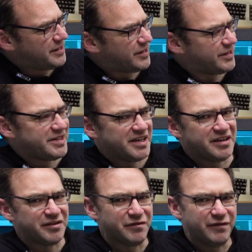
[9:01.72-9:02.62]
does
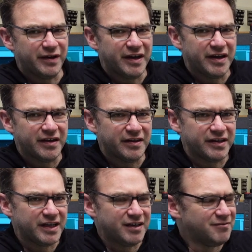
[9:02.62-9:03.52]
sound
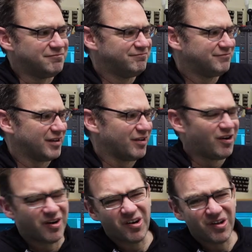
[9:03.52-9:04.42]
fairly
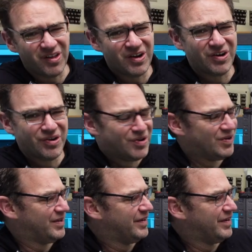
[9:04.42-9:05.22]
hollow,